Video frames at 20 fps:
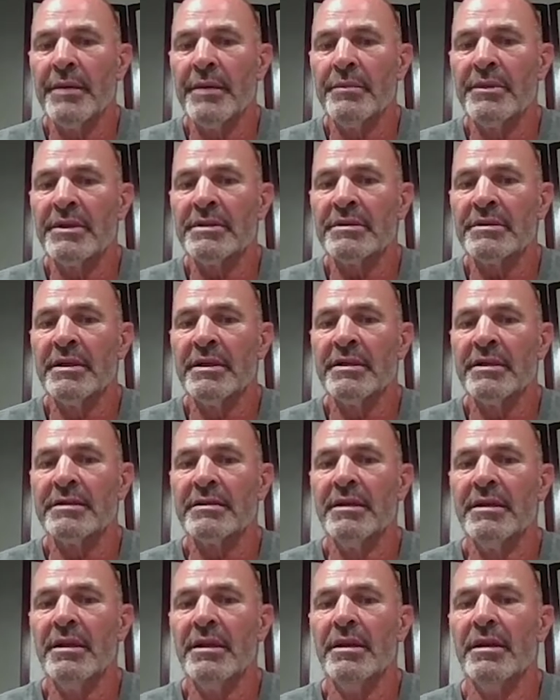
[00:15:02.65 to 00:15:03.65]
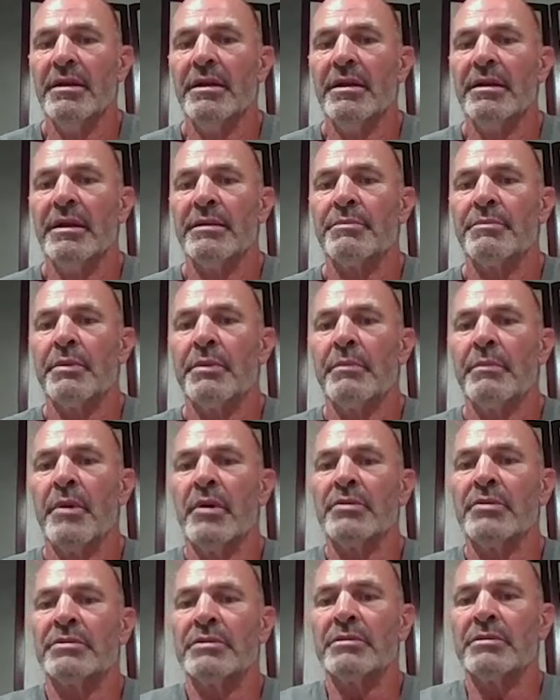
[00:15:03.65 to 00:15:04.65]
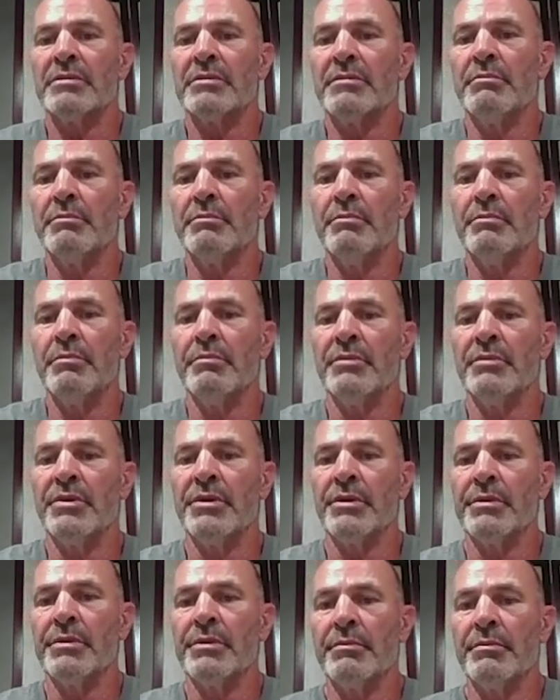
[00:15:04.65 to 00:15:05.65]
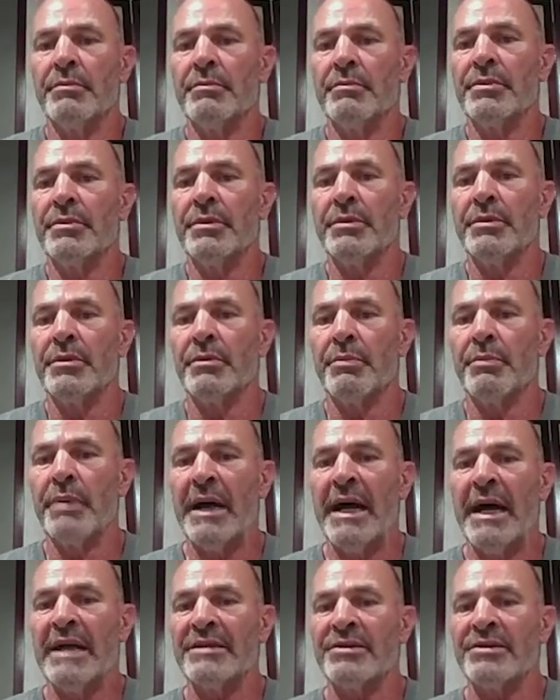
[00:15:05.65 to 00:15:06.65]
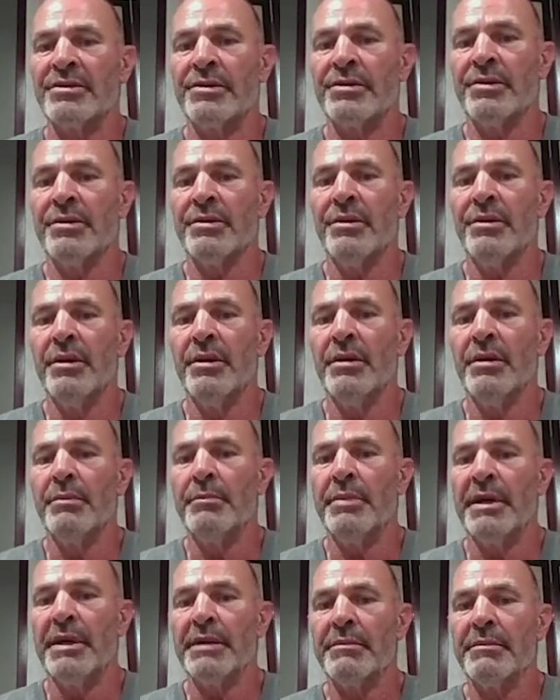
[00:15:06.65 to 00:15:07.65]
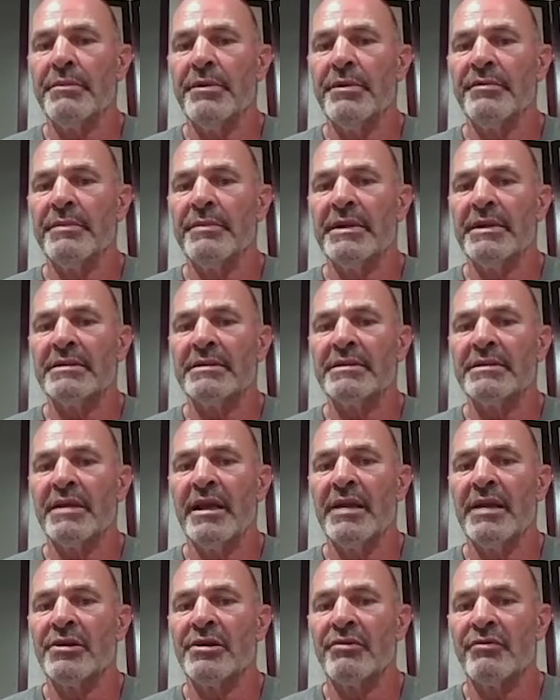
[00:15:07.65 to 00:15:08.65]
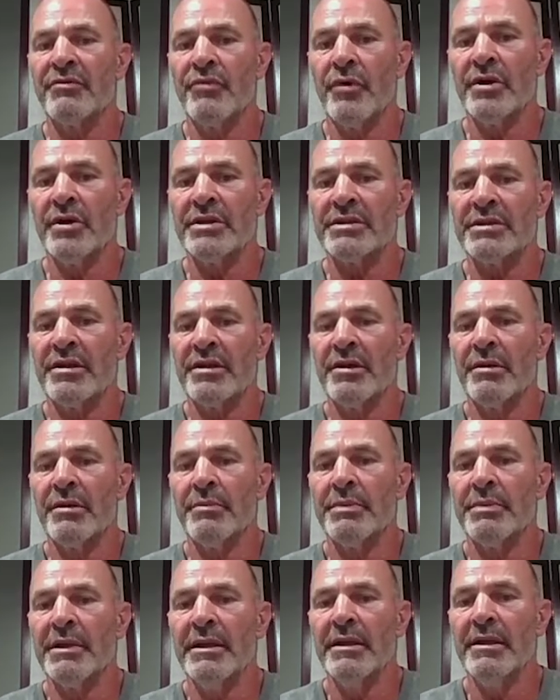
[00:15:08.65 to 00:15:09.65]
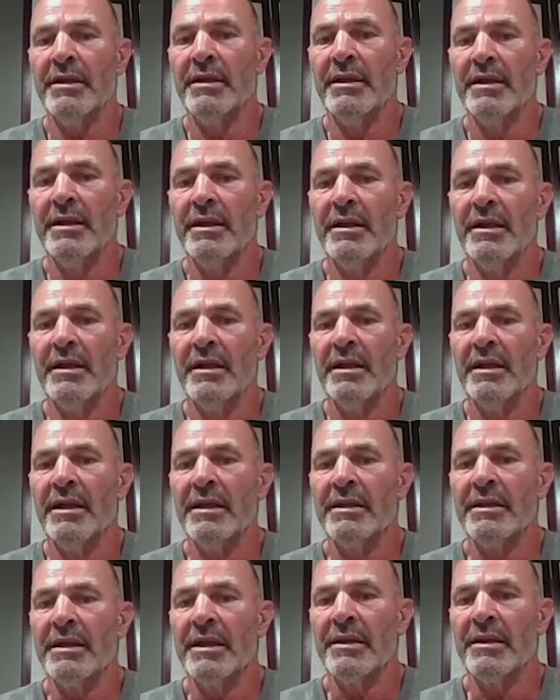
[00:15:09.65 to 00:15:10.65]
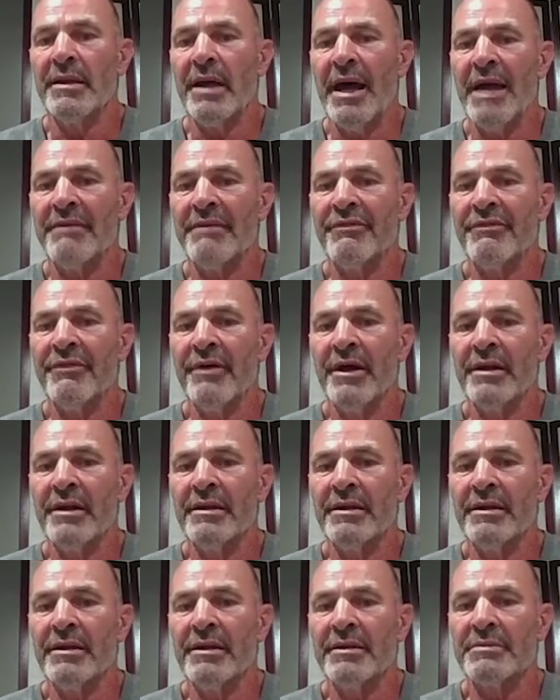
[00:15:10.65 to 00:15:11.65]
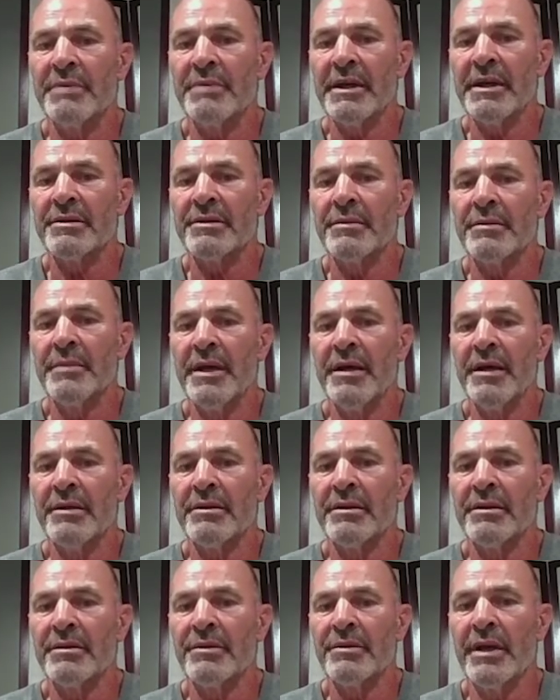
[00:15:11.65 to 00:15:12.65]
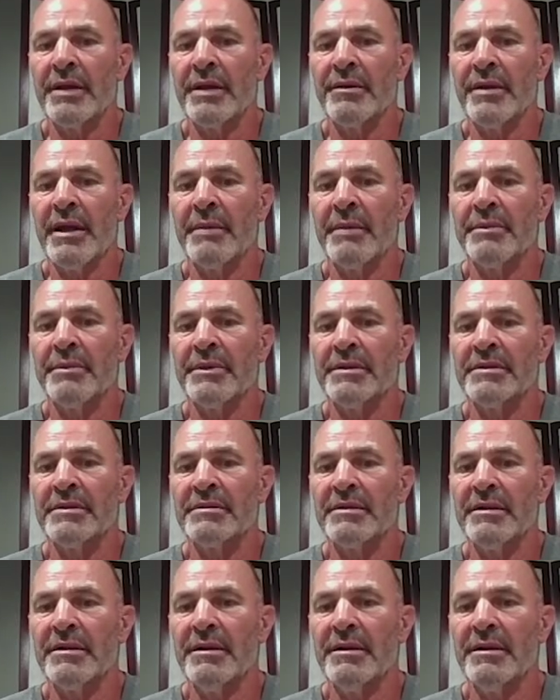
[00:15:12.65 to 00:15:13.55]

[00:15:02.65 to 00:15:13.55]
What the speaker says: It promotes your posture, big movements, and your voice therapy. And then I fund at Spectrum Health in Grand Rapids